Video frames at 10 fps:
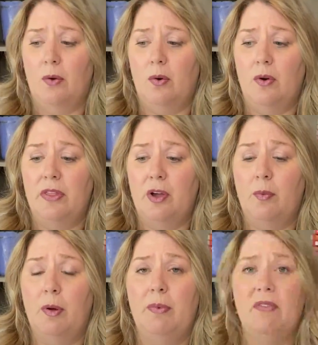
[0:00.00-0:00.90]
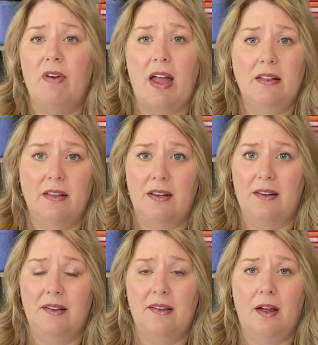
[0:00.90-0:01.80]
or there will be
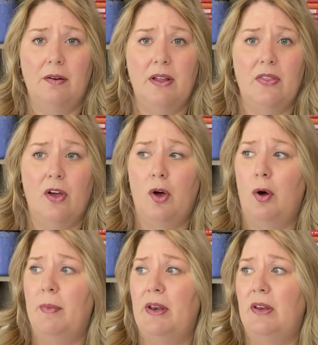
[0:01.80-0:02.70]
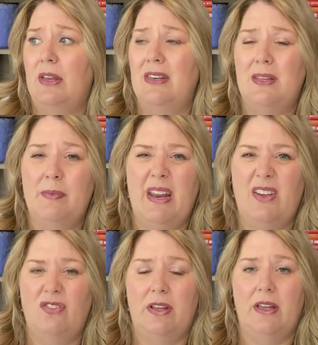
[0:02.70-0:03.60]
violence in the home and
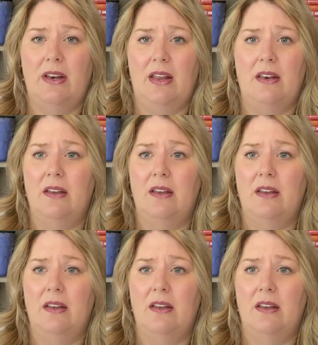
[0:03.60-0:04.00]
intimidation.